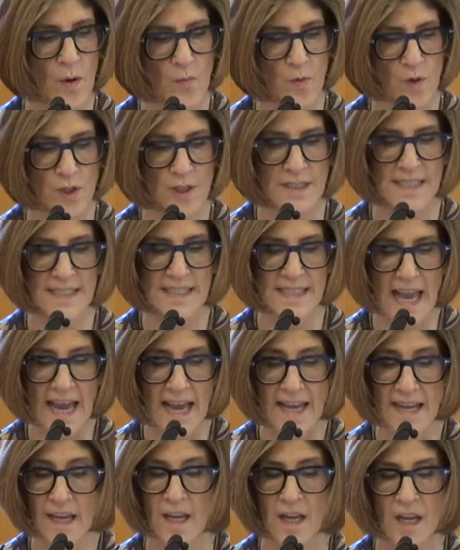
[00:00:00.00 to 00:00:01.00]
words
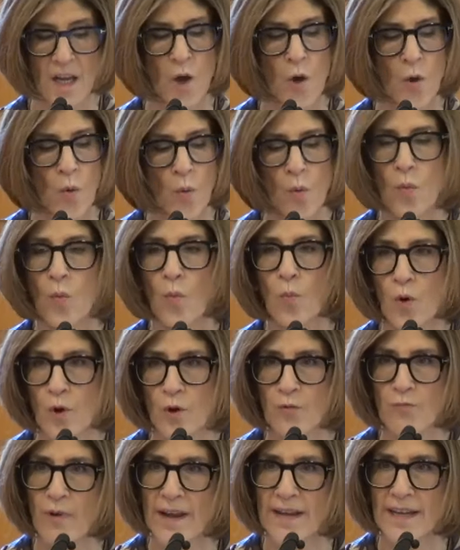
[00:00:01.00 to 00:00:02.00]
say.
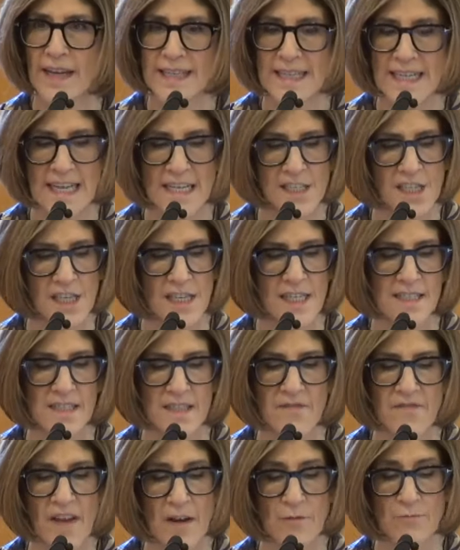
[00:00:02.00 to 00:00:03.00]
Word recognition is the
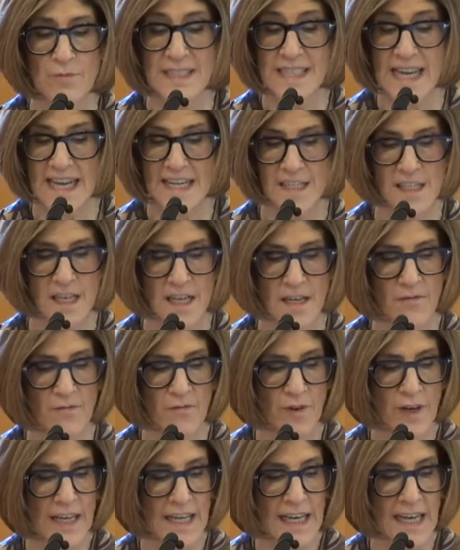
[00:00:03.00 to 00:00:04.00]
foundation of
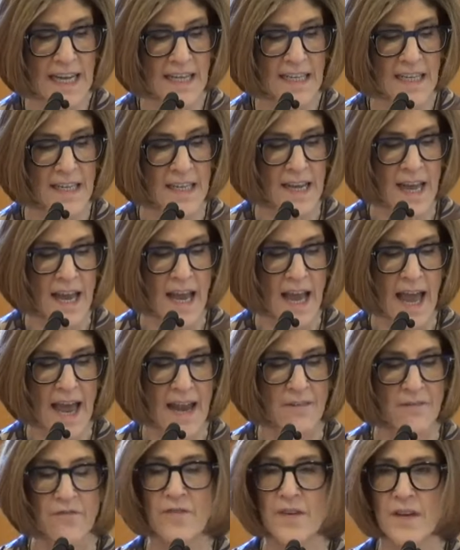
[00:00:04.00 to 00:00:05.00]
reading, and
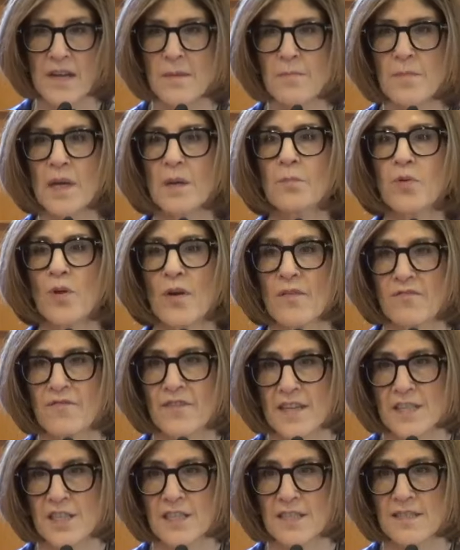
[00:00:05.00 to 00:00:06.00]
phonemic
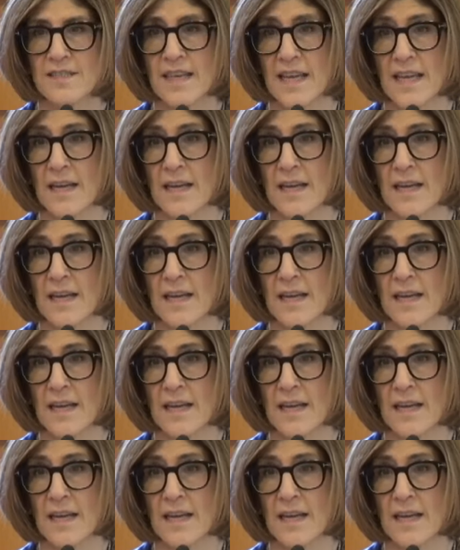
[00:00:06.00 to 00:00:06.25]
proficiency.